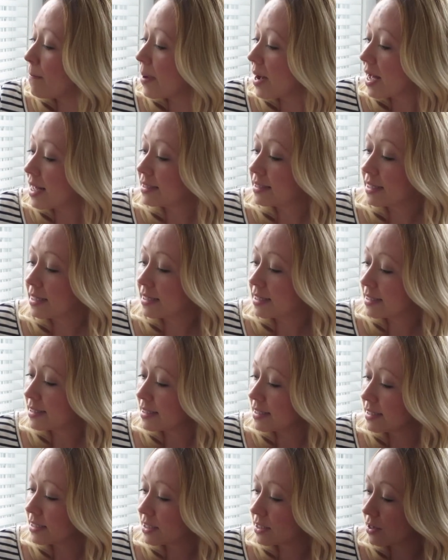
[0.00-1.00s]
but
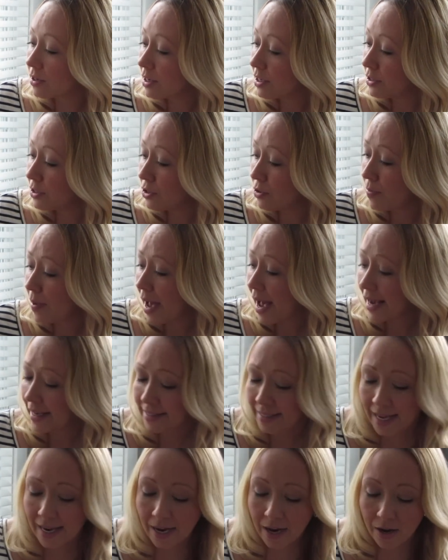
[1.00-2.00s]
this is 32
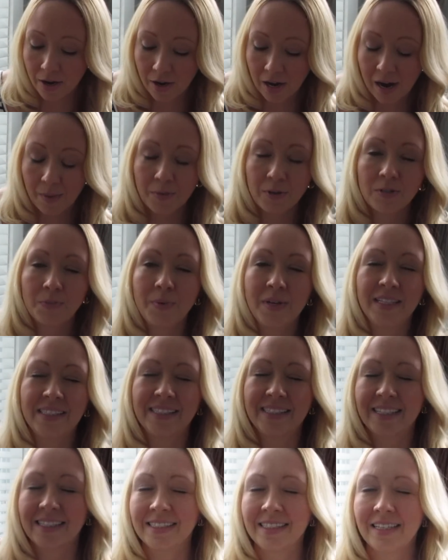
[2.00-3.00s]
bags, 800 diapers a piece,
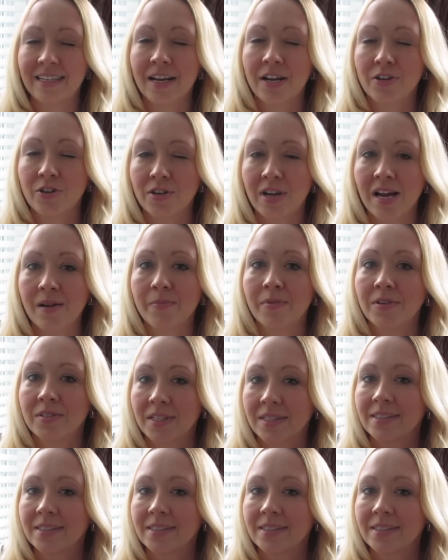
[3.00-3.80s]
1,600 diapers.